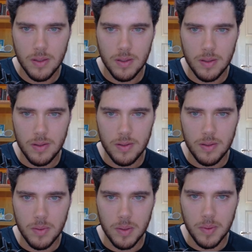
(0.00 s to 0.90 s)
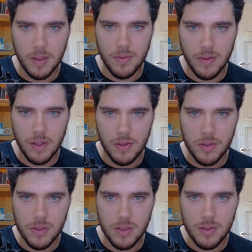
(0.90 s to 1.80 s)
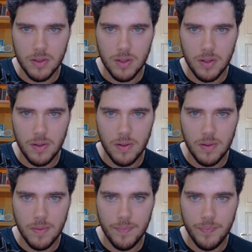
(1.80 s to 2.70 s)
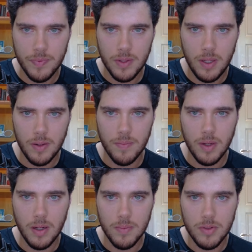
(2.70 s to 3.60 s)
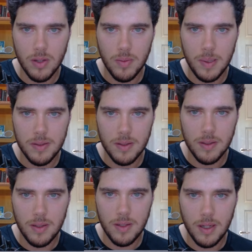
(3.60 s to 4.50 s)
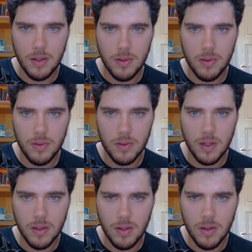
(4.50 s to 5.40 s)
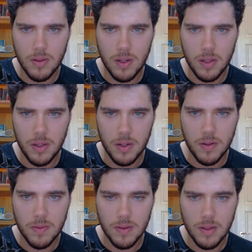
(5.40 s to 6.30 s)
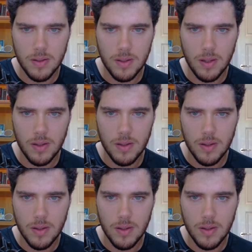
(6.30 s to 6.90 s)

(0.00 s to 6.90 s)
let's see where we can find our JSON. Here. So basically title, URL. No, not here. Let's see.